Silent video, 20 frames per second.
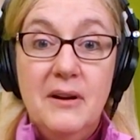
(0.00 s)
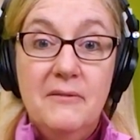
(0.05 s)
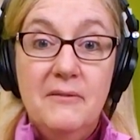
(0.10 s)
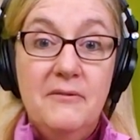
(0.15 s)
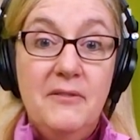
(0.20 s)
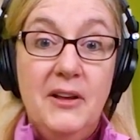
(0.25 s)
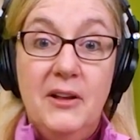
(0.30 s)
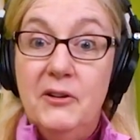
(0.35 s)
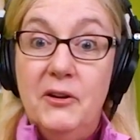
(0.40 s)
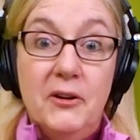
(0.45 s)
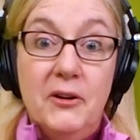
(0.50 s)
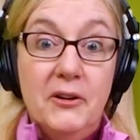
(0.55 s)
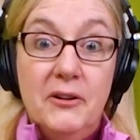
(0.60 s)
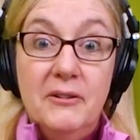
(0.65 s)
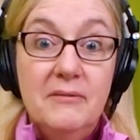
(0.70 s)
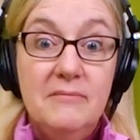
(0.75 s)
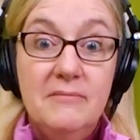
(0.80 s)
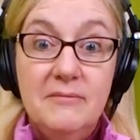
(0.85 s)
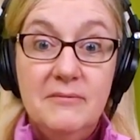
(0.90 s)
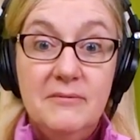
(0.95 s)
failure,
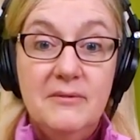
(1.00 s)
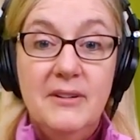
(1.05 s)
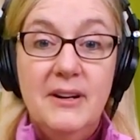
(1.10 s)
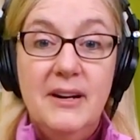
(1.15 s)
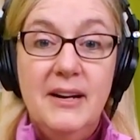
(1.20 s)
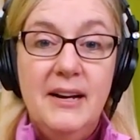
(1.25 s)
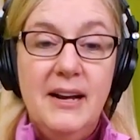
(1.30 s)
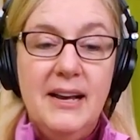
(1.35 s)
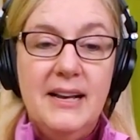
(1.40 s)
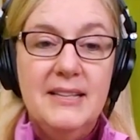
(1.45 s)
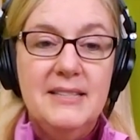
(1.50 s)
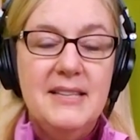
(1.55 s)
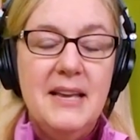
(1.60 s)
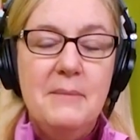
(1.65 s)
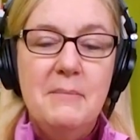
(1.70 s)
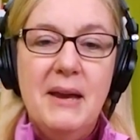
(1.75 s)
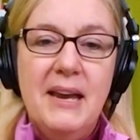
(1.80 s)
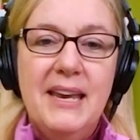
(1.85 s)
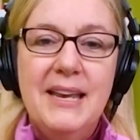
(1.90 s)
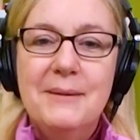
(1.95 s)
right? I could say
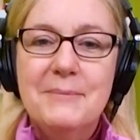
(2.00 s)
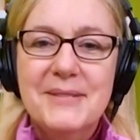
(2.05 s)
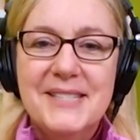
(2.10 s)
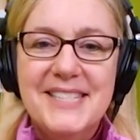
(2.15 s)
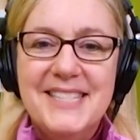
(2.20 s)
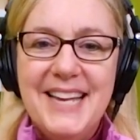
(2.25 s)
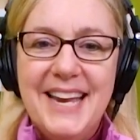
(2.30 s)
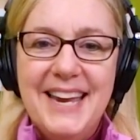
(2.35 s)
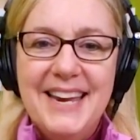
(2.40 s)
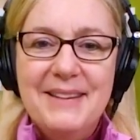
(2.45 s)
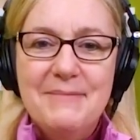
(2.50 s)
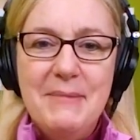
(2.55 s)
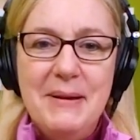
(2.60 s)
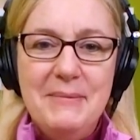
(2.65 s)
making a mistake.